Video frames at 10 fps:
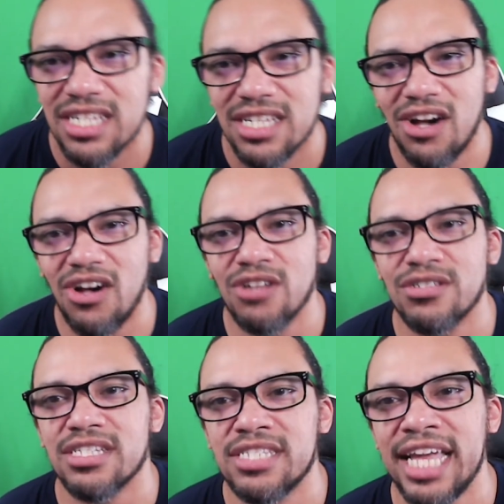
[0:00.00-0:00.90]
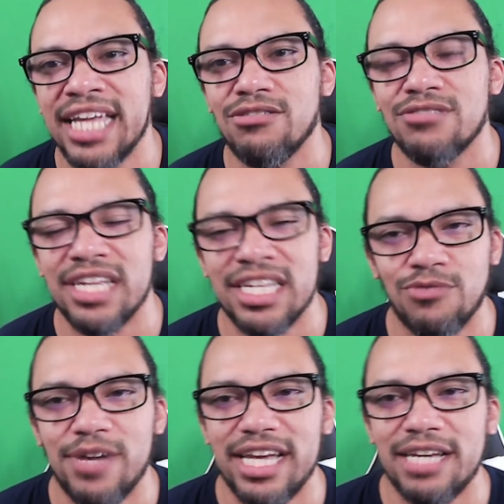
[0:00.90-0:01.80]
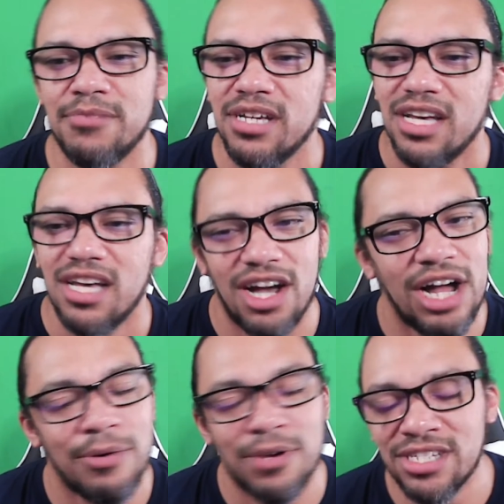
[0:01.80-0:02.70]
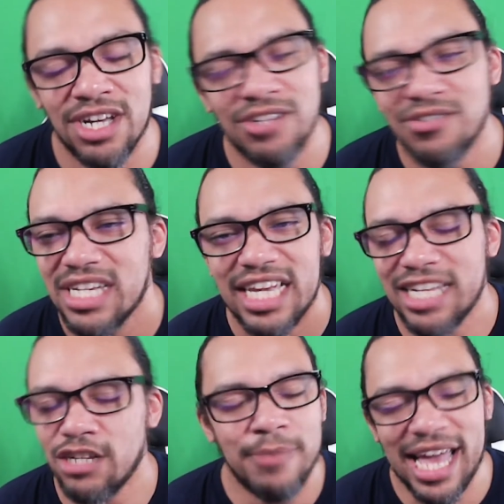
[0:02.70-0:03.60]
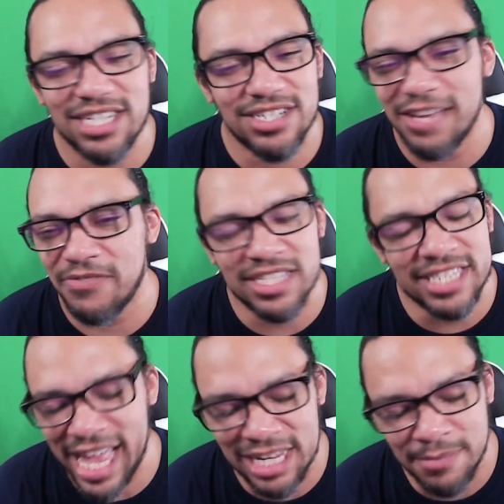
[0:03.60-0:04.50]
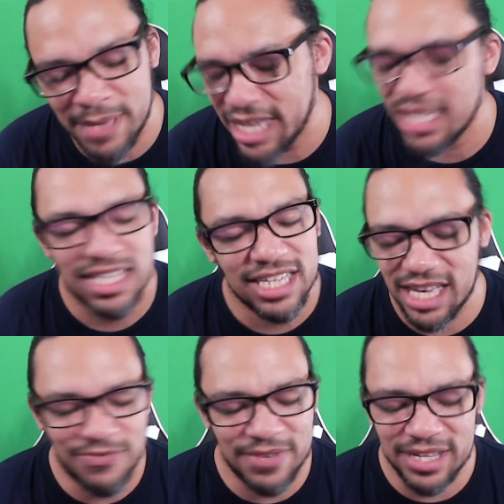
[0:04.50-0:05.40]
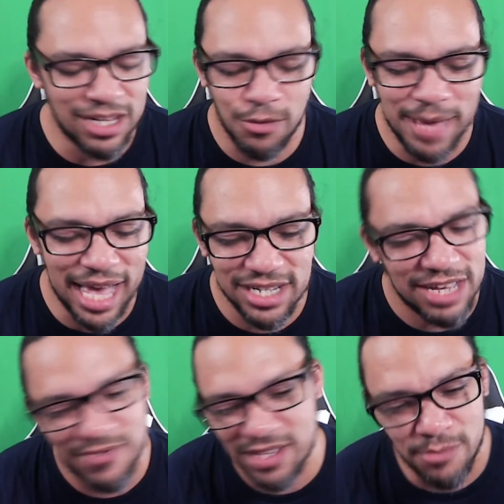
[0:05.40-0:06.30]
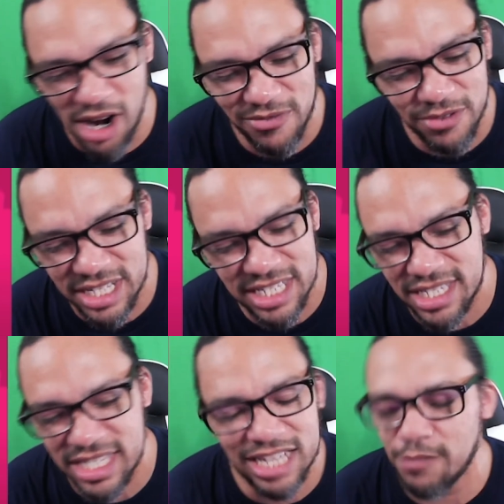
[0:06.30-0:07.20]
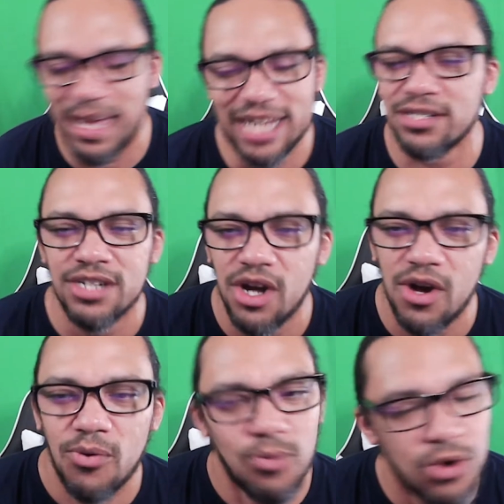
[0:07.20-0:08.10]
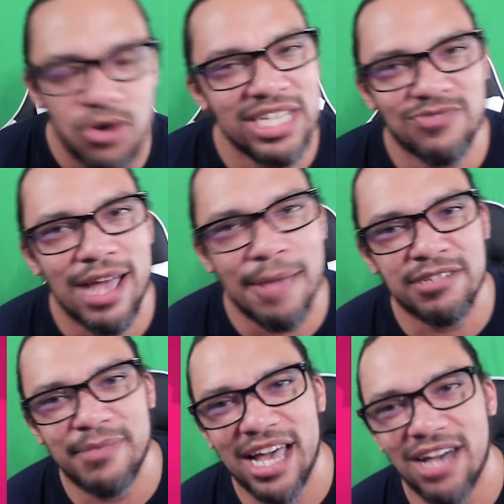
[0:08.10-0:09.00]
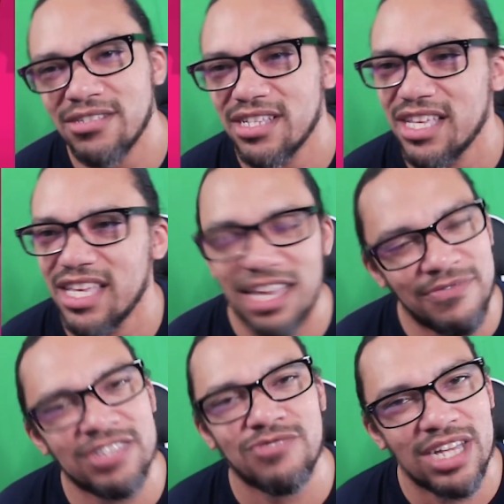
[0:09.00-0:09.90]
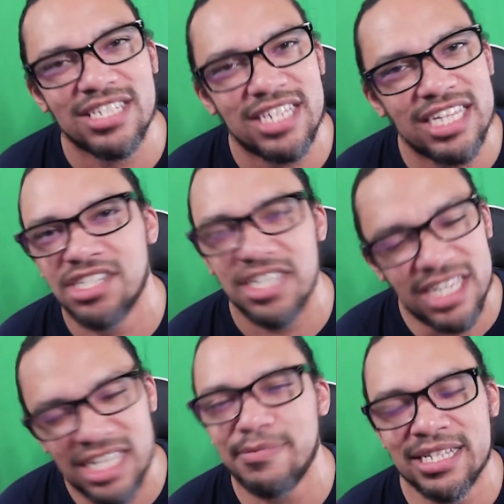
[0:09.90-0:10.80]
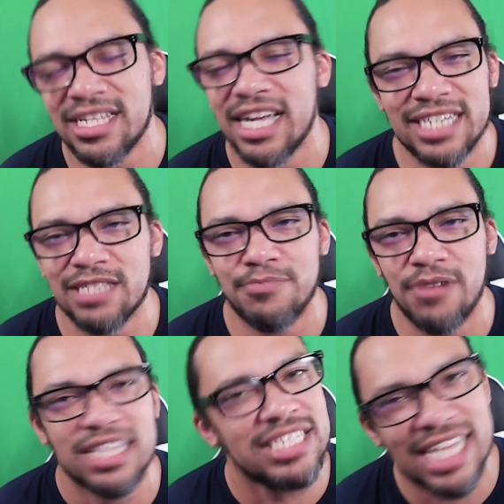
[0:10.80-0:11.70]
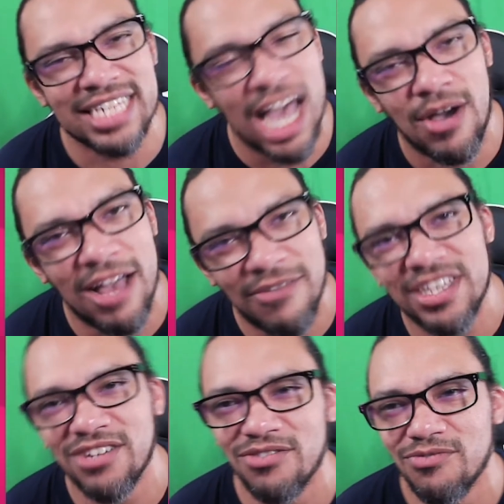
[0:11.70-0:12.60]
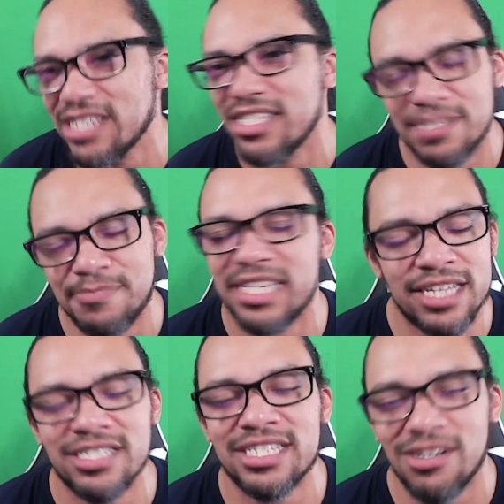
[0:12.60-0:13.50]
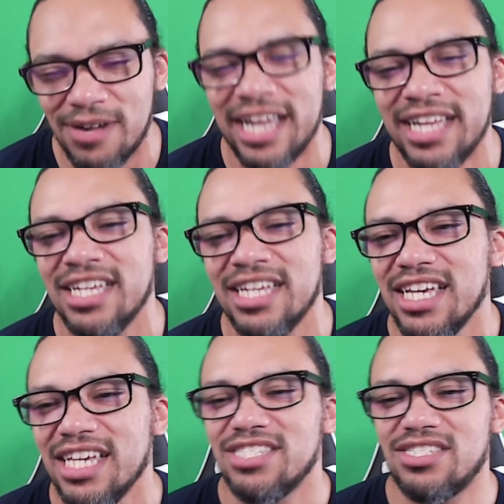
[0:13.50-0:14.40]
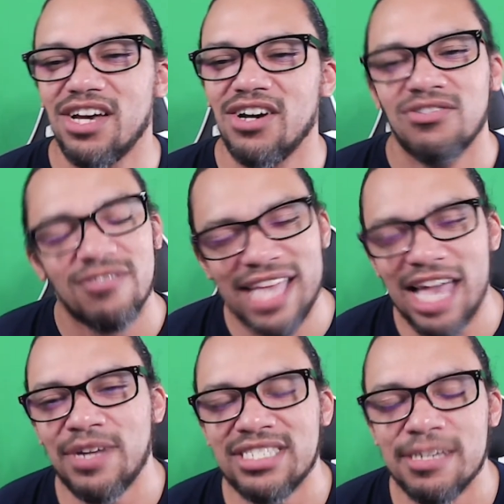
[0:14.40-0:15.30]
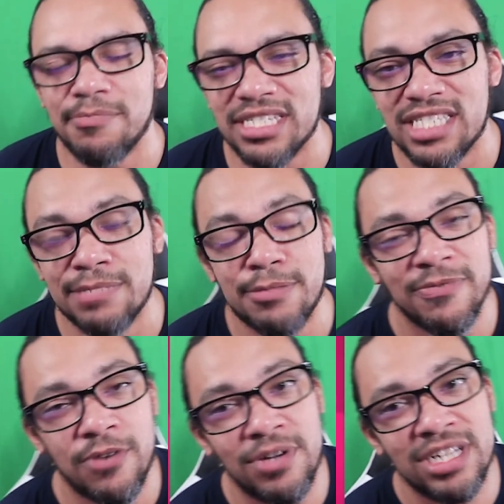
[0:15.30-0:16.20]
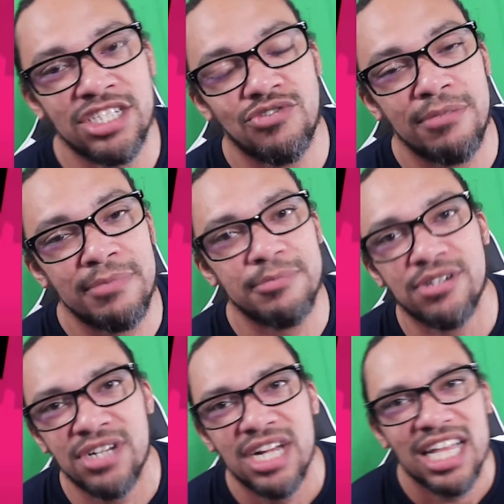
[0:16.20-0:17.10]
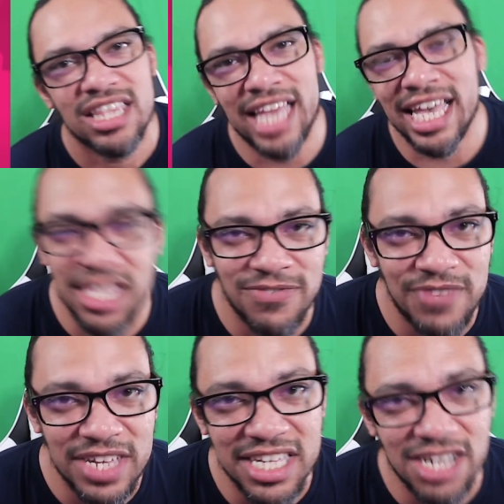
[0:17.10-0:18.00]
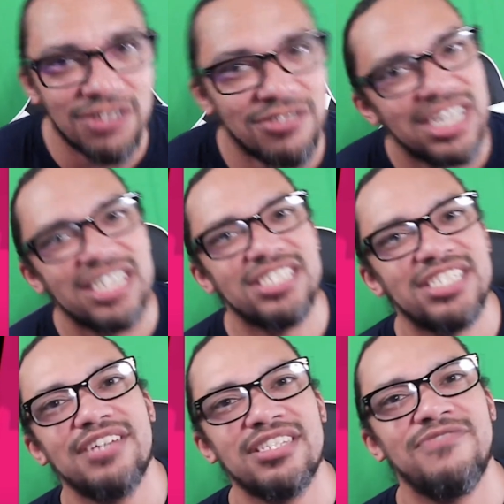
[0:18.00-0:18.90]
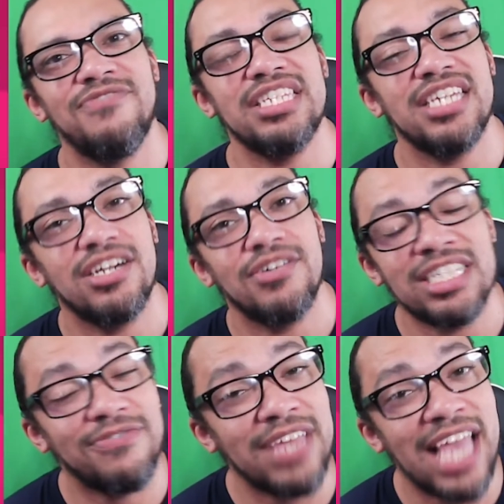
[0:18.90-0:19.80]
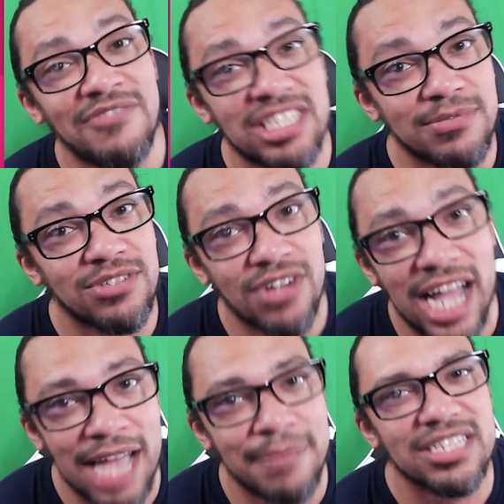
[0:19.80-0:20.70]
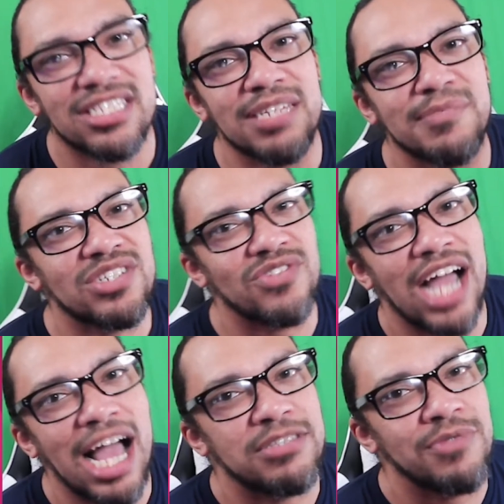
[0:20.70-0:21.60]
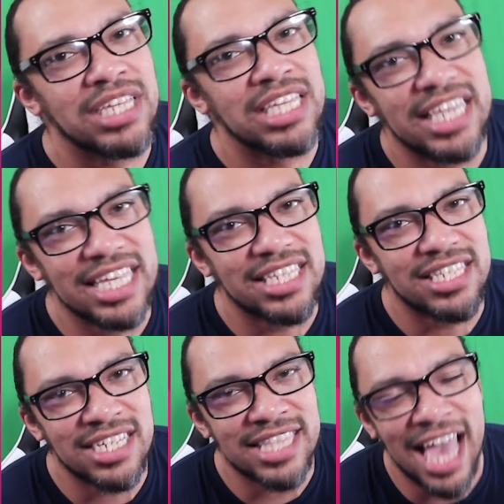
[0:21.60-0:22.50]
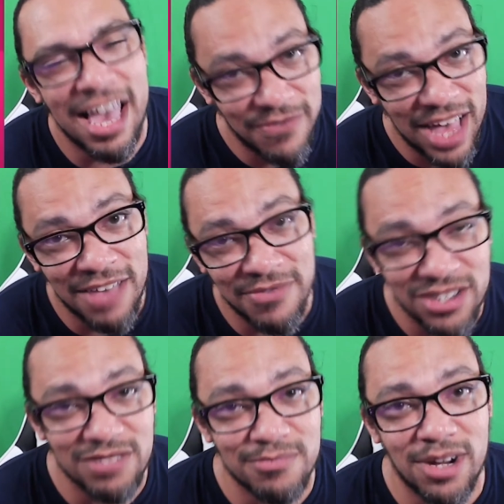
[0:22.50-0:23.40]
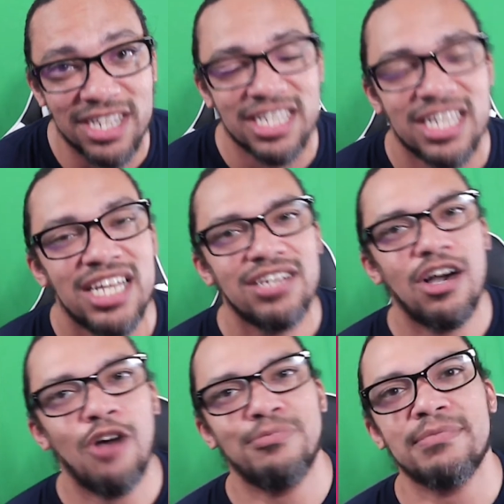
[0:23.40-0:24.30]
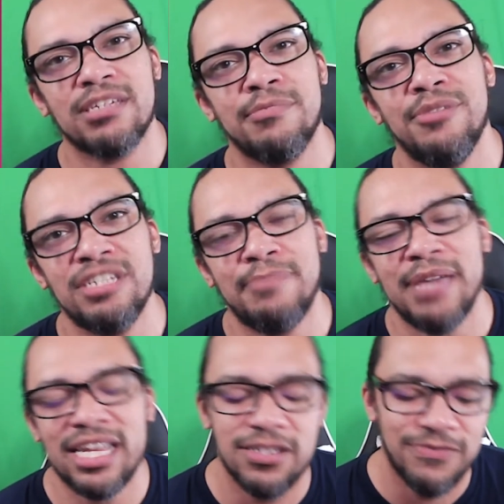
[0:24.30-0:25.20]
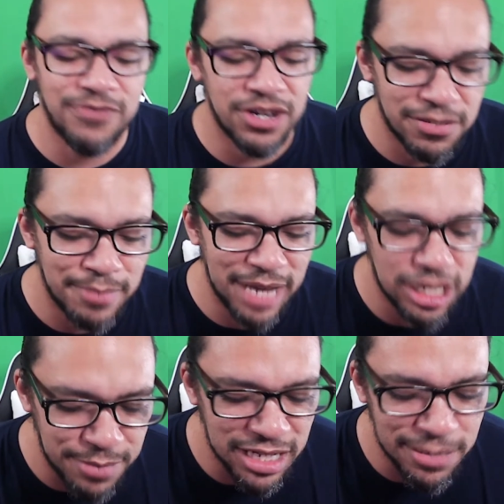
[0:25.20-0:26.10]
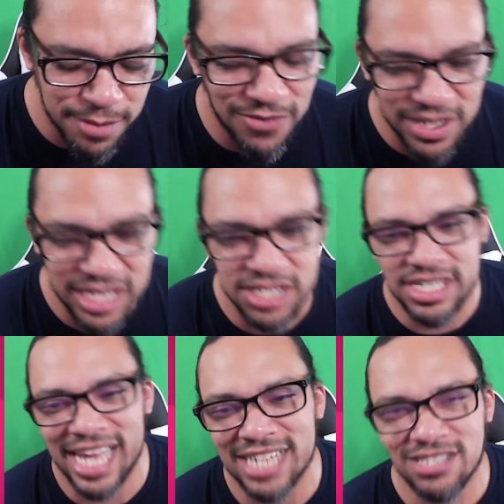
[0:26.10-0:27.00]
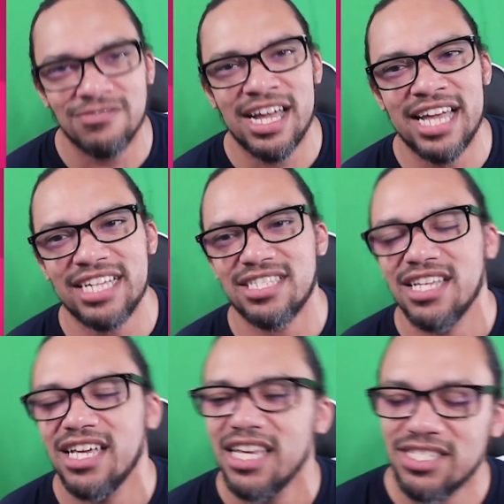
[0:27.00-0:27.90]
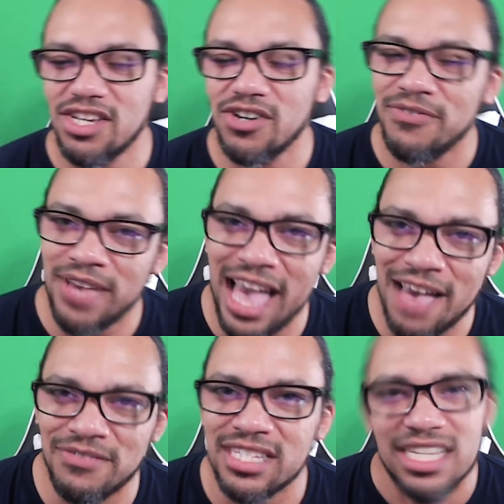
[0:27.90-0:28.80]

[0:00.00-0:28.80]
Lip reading: called Tangled in the Web. All right, well, you know, it don't matter if it's anime, it don't matter if it's Marvel, DC, it don't matter who he's rapping about. If it's RUSTAGE, he's about to knock it out of the park. At least that's how I feel. RUSTAGE could be killing it, all right? So, can't wait to jump into this, but before we do, remember, like this video, share this video, and if you haven't subscribed, subscribe so we can get to that 500 mark. Open up the community page, the first major benchmark for this channel, all right? So, if you haven't,